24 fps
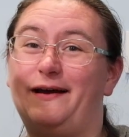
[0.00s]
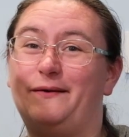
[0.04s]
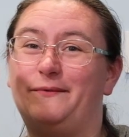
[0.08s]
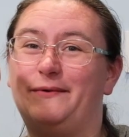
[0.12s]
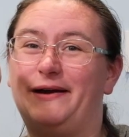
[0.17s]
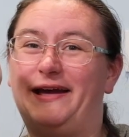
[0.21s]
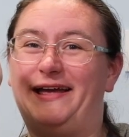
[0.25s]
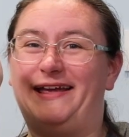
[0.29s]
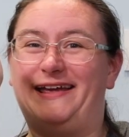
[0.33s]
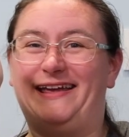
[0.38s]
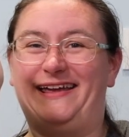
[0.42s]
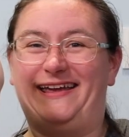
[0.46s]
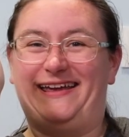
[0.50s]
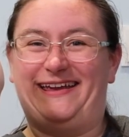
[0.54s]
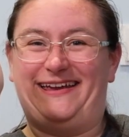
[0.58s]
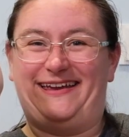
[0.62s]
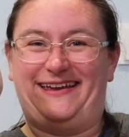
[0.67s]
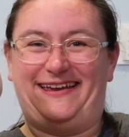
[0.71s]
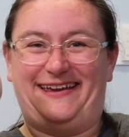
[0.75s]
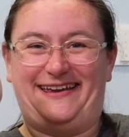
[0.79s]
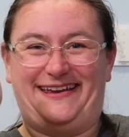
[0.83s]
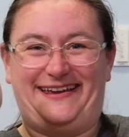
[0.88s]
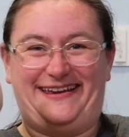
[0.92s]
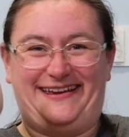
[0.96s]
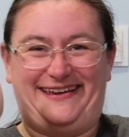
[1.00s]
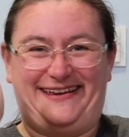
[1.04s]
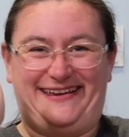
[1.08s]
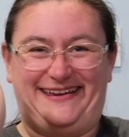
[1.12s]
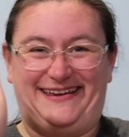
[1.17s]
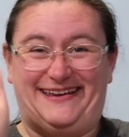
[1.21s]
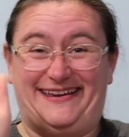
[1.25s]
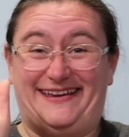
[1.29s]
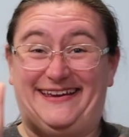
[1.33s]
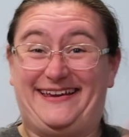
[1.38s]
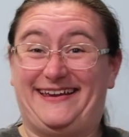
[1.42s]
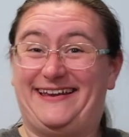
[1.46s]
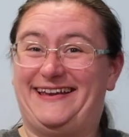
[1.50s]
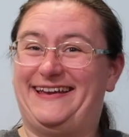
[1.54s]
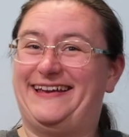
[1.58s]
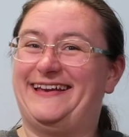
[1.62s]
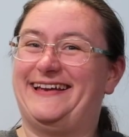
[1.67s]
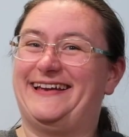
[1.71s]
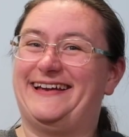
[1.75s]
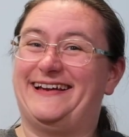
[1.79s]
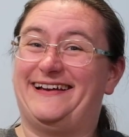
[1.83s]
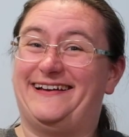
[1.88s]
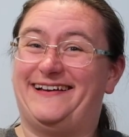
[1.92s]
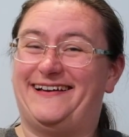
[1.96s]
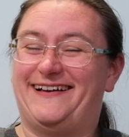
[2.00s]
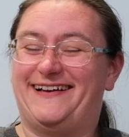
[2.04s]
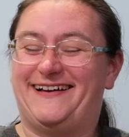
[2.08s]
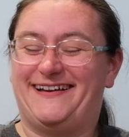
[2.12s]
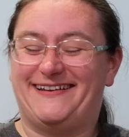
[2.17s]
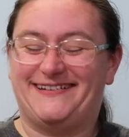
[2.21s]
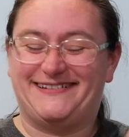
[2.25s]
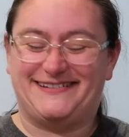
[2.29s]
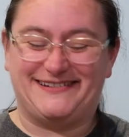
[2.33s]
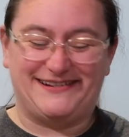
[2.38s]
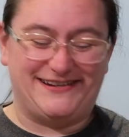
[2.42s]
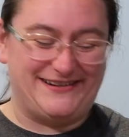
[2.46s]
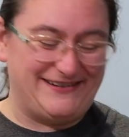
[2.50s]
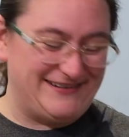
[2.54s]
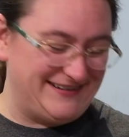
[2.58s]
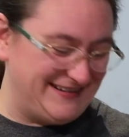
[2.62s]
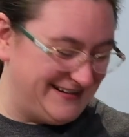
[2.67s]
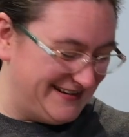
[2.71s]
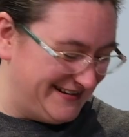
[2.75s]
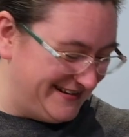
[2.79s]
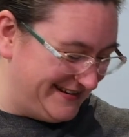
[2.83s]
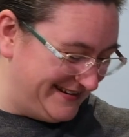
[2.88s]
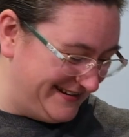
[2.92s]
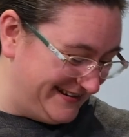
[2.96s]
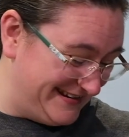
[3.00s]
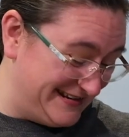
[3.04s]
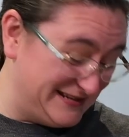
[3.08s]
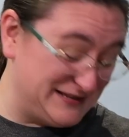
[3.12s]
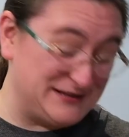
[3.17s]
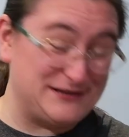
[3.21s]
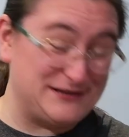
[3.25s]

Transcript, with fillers: way. I don't know.